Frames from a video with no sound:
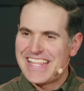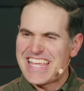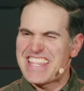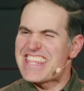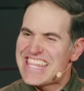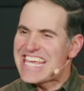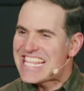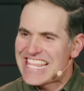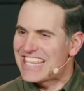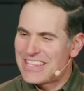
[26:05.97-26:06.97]
that the
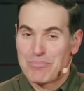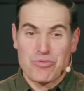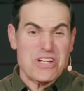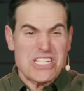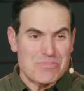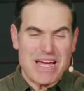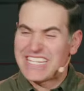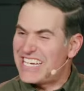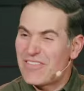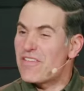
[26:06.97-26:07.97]
thing that the priest
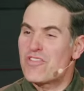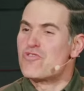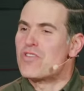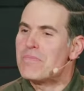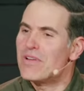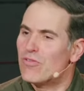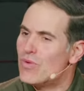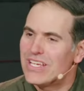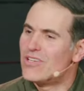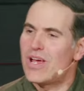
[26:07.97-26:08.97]
back then never even dreamed of,
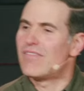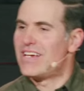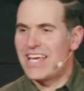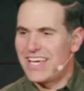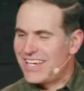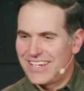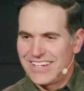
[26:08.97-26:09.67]
we can do every day